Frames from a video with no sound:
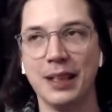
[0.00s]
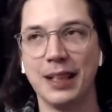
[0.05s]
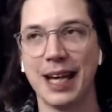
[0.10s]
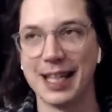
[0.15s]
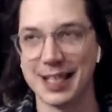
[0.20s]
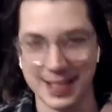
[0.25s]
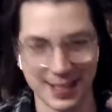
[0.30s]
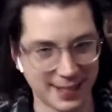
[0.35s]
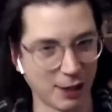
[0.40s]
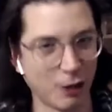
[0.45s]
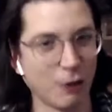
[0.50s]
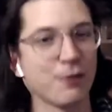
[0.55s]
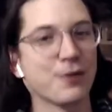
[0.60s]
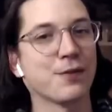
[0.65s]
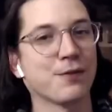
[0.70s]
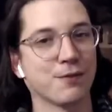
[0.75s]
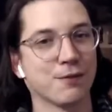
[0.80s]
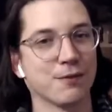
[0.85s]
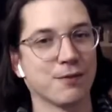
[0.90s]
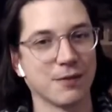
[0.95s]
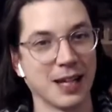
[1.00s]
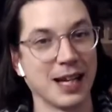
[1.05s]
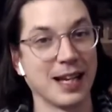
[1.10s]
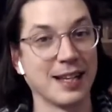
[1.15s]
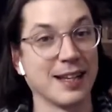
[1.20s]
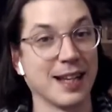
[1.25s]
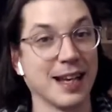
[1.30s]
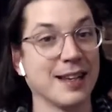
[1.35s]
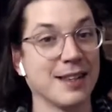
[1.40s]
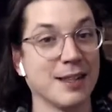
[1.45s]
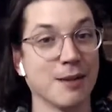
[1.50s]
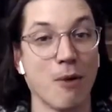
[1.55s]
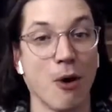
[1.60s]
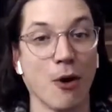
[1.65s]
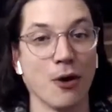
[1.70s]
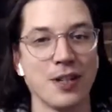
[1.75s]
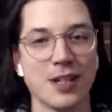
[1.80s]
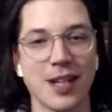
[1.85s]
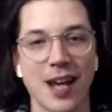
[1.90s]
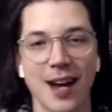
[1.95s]
itself in the
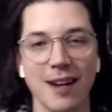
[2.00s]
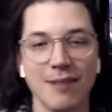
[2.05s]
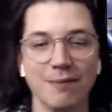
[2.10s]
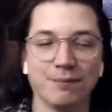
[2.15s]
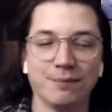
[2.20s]
modern day.